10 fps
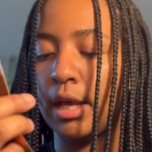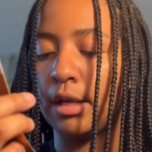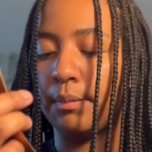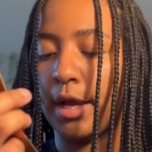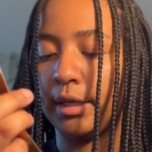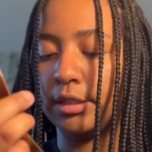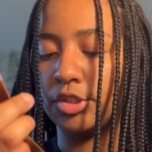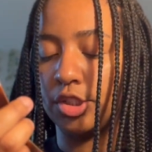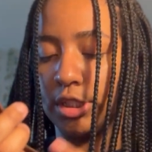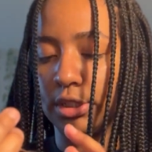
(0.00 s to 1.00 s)

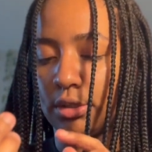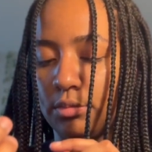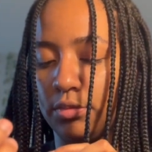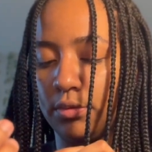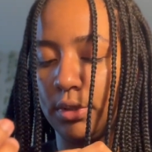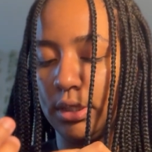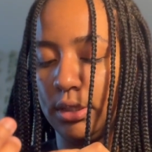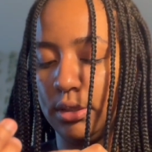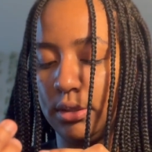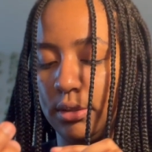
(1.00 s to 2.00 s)
Packaging is on point.